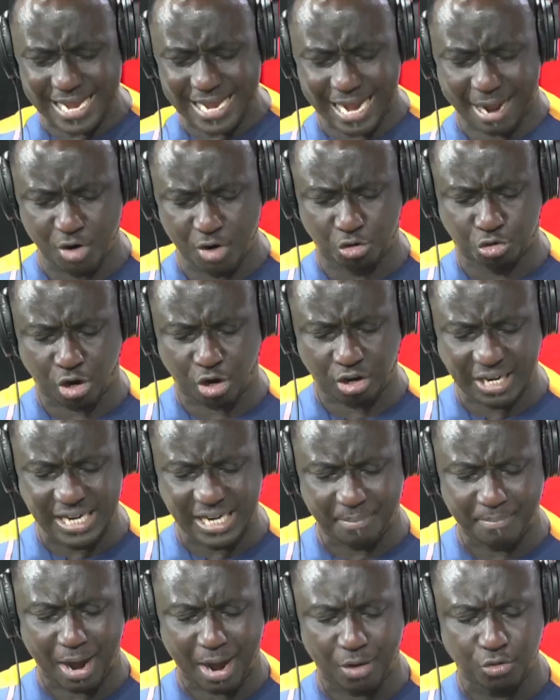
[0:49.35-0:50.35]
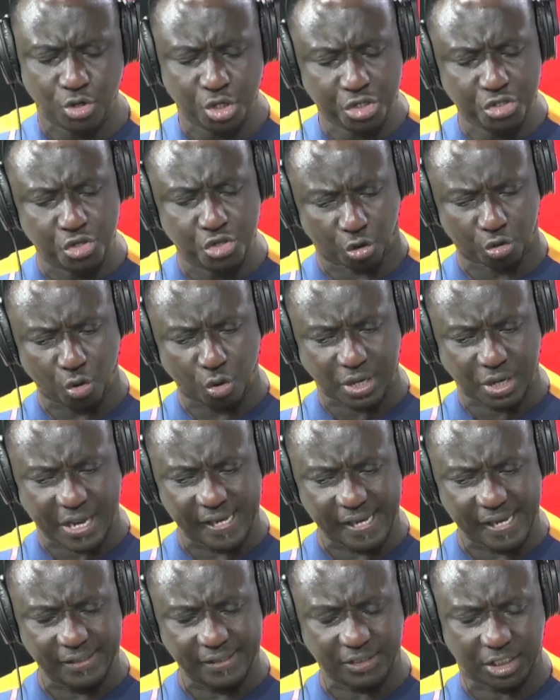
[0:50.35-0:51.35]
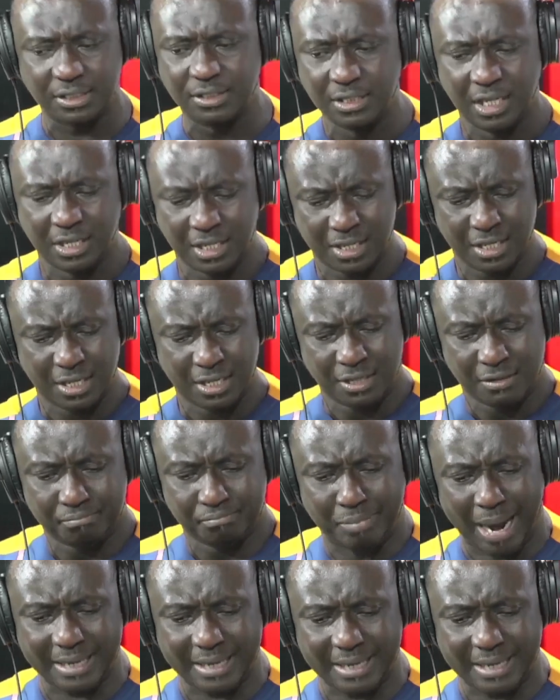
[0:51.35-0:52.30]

I am not talking about your location, but